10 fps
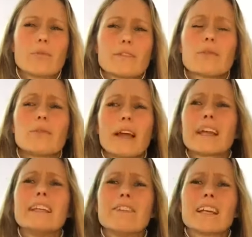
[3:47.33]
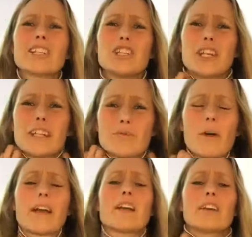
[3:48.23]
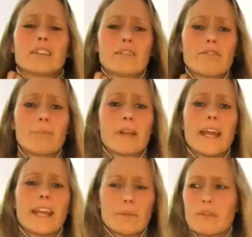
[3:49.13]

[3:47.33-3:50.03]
almost, or like even like a cheese wire cutting through my neck.